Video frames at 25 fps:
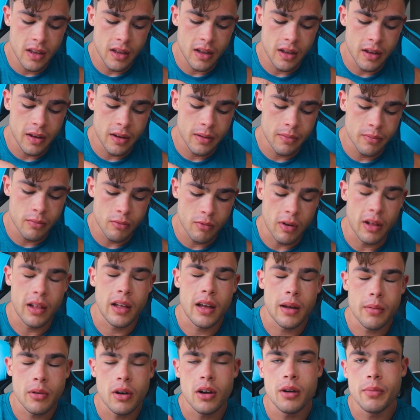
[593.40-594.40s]
well,
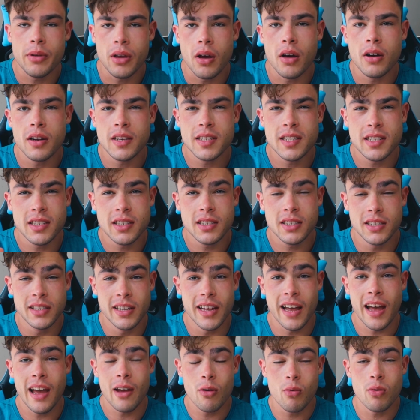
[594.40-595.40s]
I'm gonna be honest,
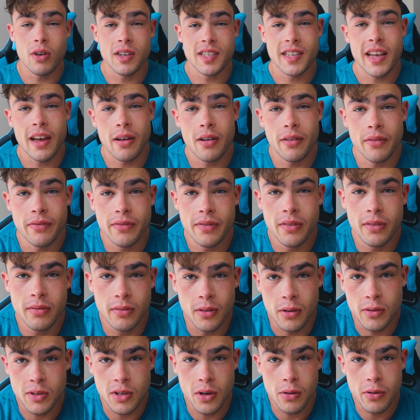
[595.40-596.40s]
I was out of
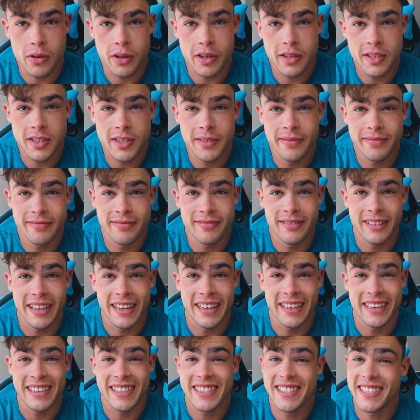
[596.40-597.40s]
those yogurts,
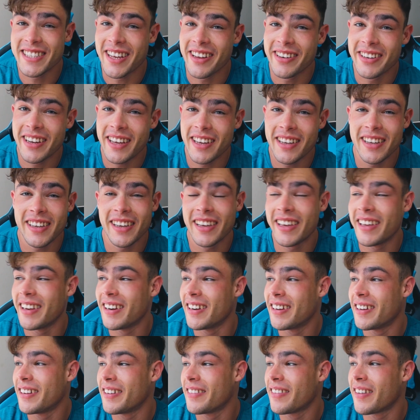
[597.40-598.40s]
and it's Sunday
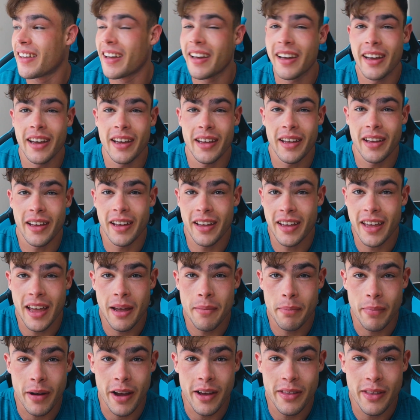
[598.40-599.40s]
and I
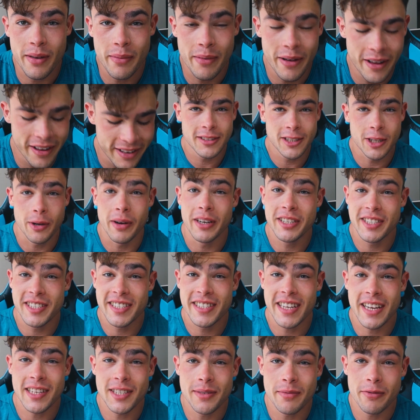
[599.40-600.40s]
can't buy them, so I
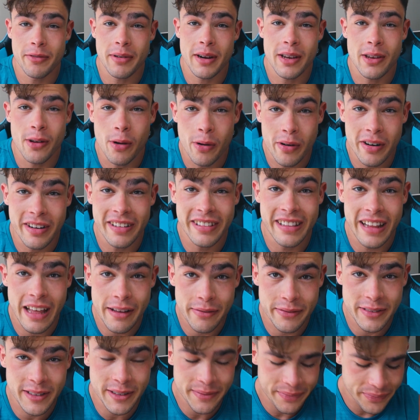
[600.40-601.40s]
just had some Greek yogurt
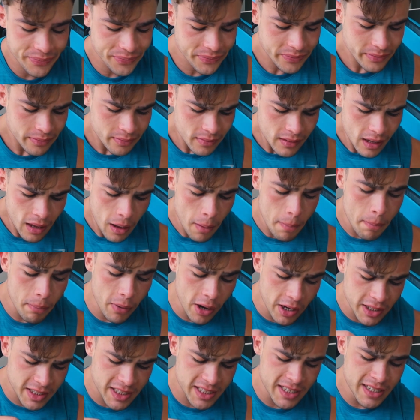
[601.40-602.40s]
left.
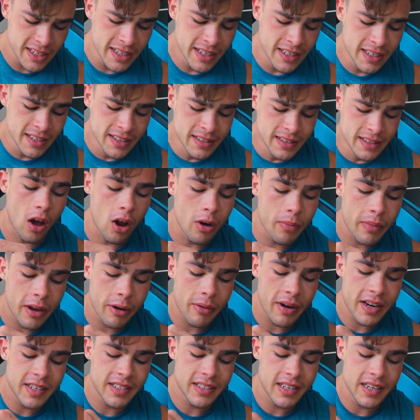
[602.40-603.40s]
But on my
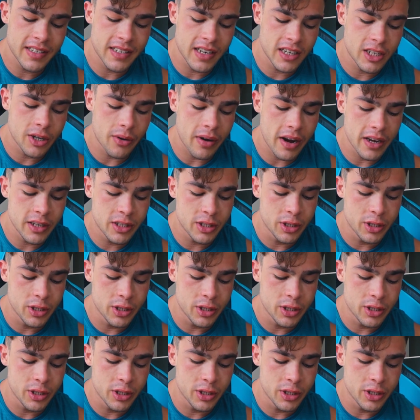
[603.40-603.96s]
rest days, I try